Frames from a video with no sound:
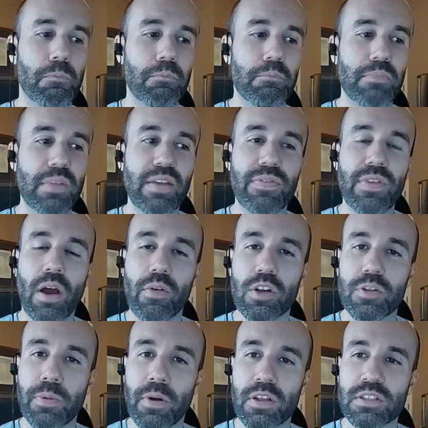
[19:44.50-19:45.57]
if not
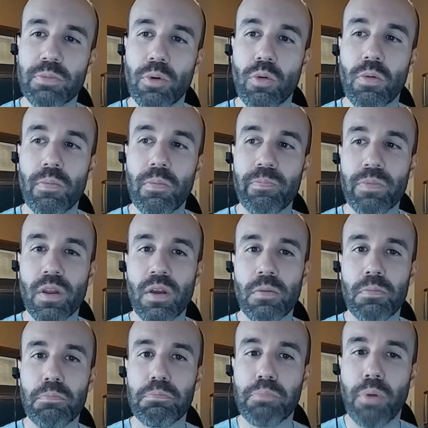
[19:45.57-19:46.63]
responsible,
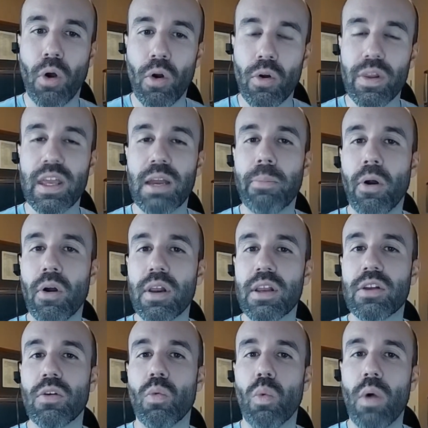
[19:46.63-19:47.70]
partly a party
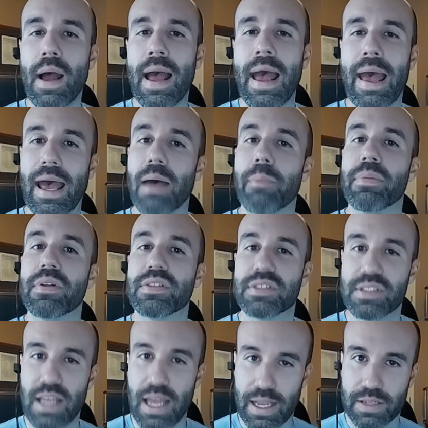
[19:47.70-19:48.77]
to what happens
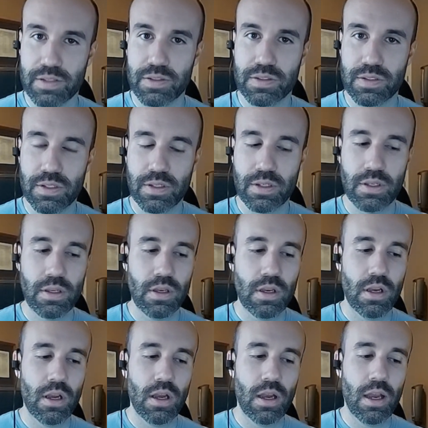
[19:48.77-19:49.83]
next.
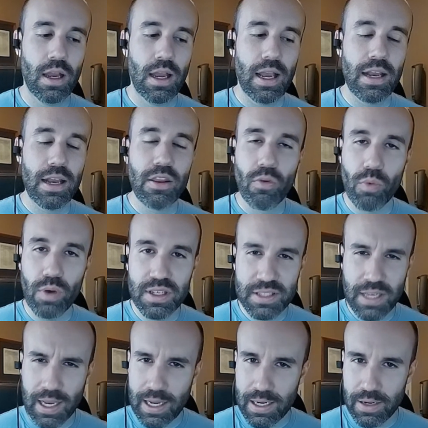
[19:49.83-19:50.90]
And the reason
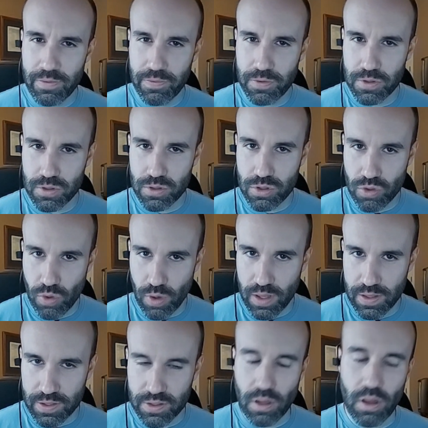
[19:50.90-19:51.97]
I kind of string
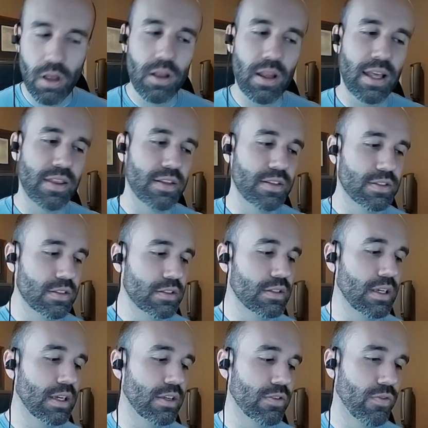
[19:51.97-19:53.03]
this along like this
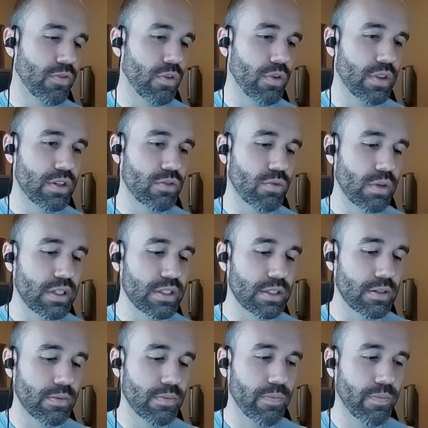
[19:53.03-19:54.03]
is for this reason.